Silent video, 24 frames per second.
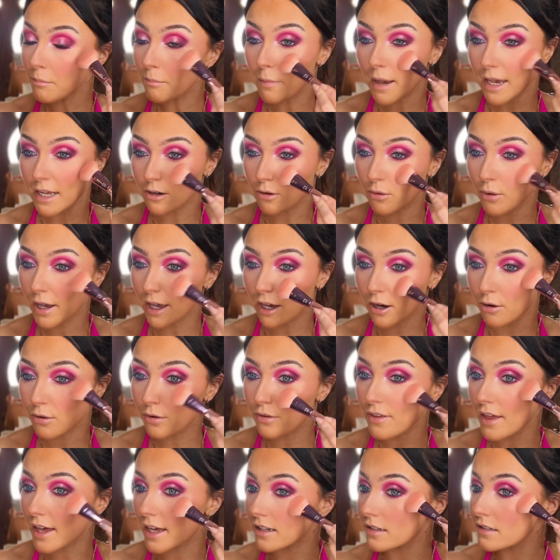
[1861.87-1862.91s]
Mental
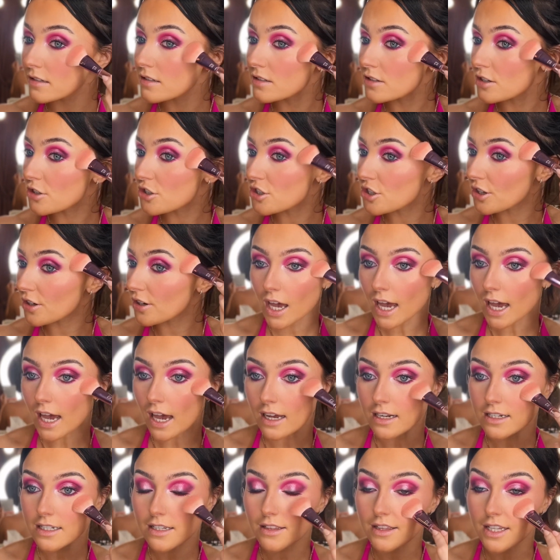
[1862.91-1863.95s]
Health Institute
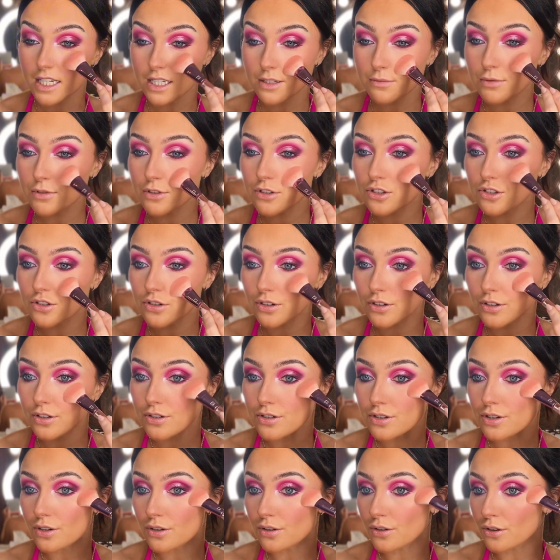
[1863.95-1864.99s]
and this was due
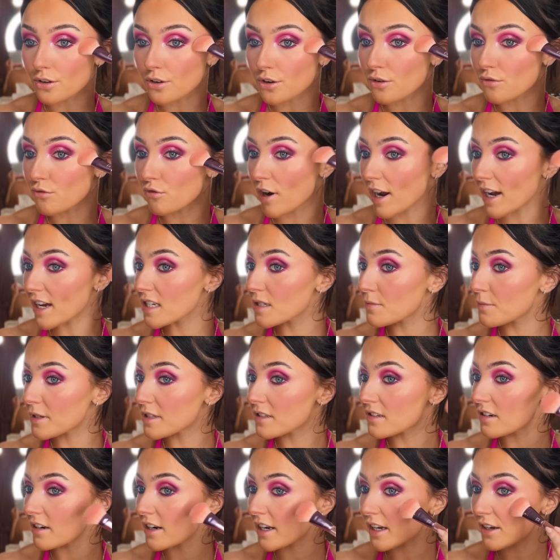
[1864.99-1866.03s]
to
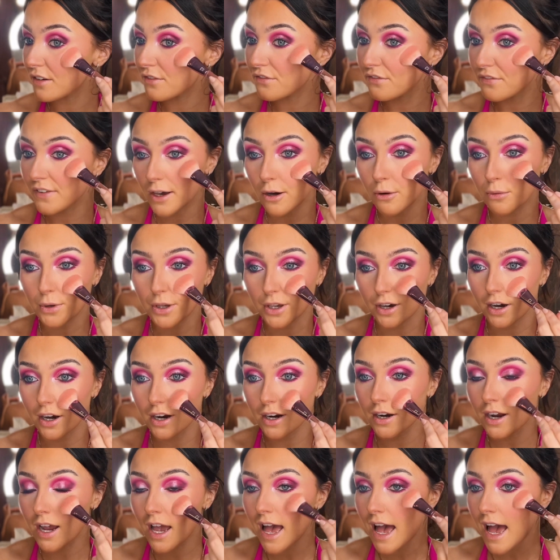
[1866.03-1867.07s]
respiratory failure